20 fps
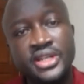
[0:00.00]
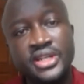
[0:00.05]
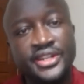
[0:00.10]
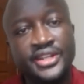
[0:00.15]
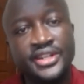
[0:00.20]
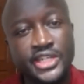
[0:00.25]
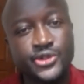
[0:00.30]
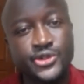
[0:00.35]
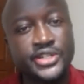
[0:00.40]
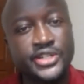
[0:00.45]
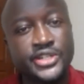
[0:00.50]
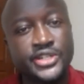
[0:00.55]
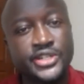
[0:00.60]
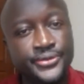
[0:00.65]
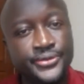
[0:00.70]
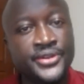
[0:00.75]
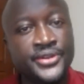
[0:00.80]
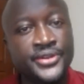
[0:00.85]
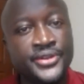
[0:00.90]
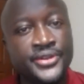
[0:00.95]
the
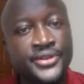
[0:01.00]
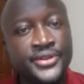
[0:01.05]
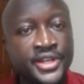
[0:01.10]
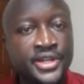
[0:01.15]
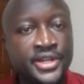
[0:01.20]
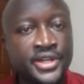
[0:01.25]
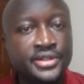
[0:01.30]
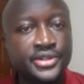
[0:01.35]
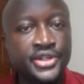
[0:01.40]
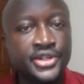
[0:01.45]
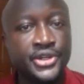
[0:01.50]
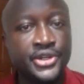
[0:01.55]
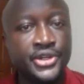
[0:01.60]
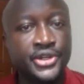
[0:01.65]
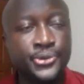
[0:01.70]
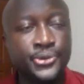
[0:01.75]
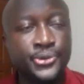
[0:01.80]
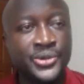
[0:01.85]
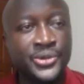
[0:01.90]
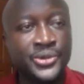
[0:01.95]
25 year
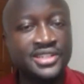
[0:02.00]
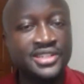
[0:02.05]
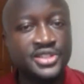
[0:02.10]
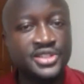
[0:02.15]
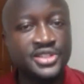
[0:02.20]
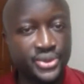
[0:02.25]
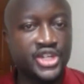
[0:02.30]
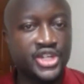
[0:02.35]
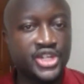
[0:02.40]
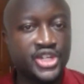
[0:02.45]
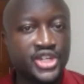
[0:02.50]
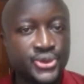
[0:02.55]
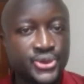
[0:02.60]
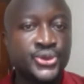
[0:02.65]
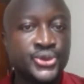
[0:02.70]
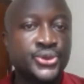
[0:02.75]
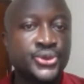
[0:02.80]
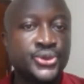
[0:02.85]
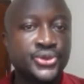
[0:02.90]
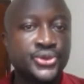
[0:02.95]
will speak to
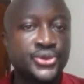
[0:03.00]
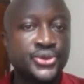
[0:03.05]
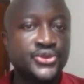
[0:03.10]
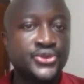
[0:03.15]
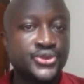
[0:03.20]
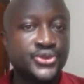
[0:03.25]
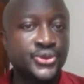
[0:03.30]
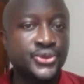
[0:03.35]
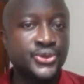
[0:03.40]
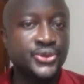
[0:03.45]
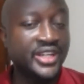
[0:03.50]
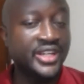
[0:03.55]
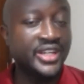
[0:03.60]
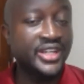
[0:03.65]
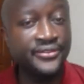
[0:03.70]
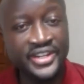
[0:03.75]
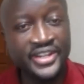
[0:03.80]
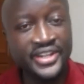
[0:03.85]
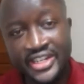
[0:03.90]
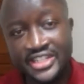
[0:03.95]
you. So
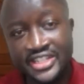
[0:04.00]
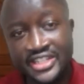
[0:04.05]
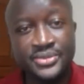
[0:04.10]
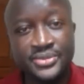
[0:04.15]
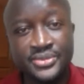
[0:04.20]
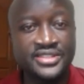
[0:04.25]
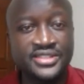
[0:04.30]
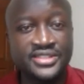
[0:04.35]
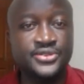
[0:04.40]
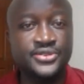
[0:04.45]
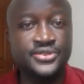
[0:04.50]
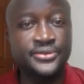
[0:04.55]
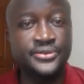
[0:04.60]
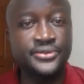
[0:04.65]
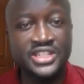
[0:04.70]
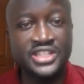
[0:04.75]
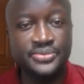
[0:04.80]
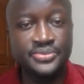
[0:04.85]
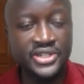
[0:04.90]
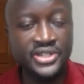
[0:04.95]
even in as much as the
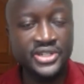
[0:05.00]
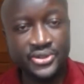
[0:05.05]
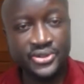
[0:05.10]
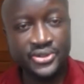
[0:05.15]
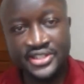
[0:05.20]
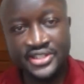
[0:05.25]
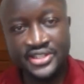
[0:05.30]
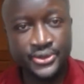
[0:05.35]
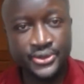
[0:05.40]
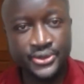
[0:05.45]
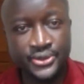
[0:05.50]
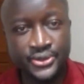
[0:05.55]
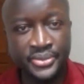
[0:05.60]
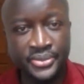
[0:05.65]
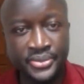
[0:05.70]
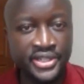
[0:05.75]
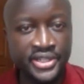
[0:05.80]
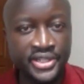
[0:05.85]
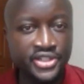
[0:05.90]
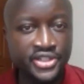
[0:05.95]
investment horizon will
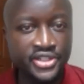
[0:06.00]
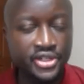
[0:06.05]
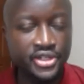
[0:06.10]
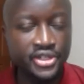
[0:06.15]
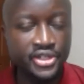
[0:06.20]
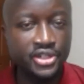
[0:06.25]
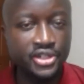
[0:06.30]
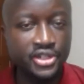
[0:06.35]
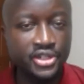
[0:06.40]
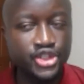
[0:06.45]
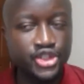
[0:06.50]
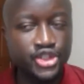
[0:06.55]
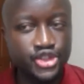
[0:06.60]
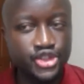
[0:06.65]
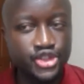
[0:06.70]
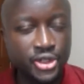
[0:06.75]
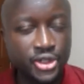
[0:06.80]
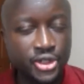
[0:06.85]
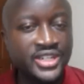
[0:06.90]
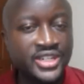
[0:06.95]
be
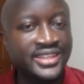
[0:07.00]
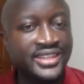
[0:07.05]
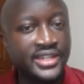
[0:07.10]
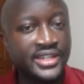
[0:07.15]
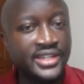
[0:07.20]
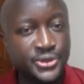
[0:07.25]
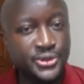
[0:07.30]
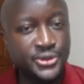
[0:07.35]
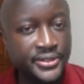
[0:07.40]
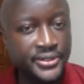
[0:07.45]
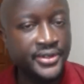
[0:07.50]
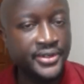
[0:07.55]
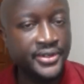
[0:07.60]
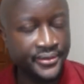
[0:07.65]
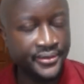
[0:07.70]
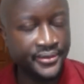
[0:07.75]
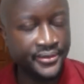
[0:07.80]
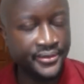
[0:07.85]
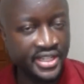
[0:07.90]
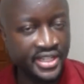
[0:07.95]
shorter than
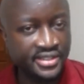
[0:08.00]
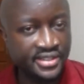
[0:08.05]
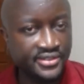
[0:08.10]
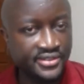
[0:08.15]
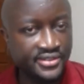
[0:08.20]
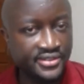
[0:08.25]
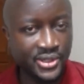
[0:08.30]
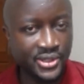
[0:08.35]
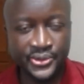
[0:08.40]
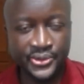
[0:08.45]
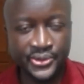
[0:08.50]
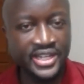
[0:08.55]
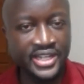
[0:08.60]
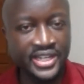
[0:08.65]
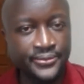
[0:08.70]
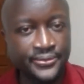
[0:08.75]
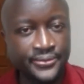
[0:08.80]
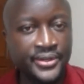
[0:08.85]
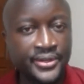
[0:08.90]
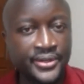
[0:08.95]
25 years, you're looking
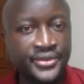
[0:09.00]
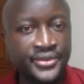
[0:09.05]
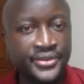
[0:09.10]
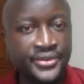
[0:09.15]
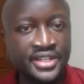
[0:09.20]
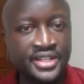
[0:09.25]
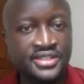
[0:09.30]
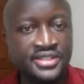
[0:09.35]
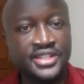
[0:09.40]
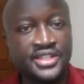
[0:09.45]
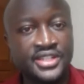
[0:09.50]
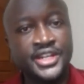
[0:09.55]
at five years,